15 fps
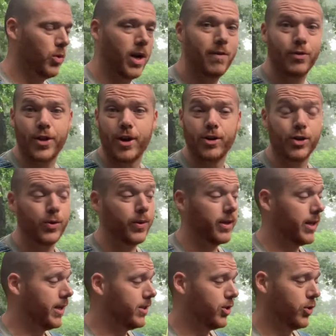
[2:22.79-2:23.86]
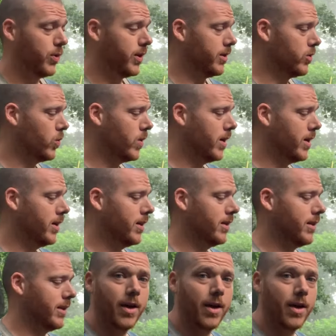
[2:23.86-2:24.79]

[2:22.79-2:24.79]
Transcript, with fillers: Whatever they're doing, he's doing as well.